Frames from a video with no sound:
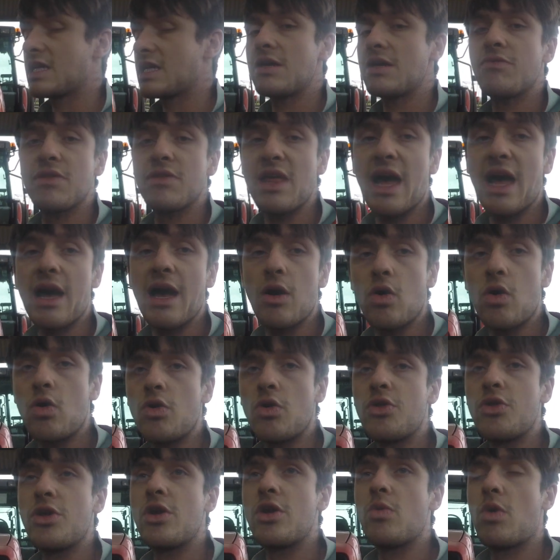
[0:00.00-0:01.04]
either that
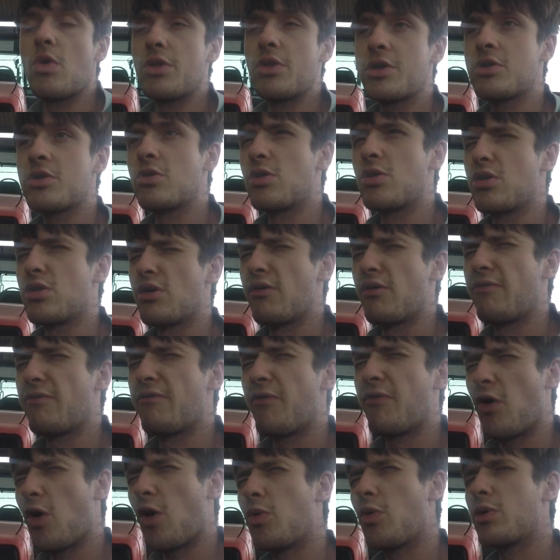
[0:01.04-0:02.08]
or what they call the
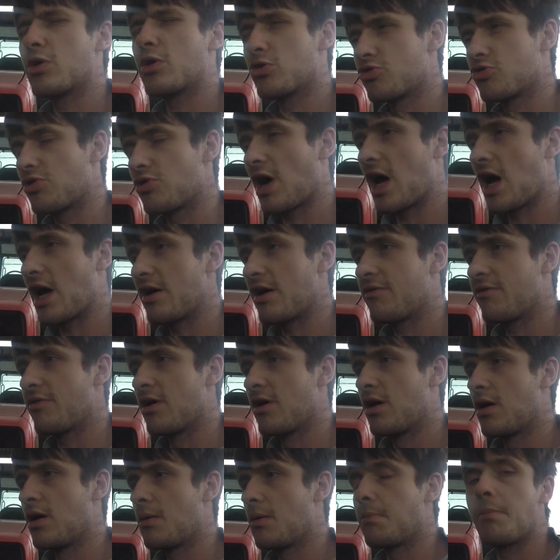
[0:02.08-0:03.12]
4-wheel drive
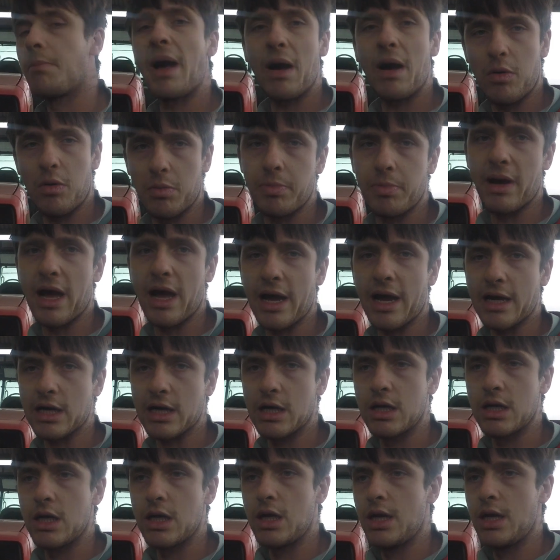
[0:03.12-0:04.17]
power pack,
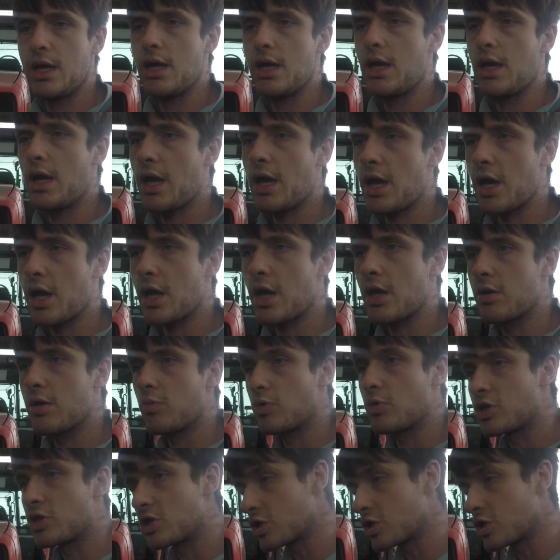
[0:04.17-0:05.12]
which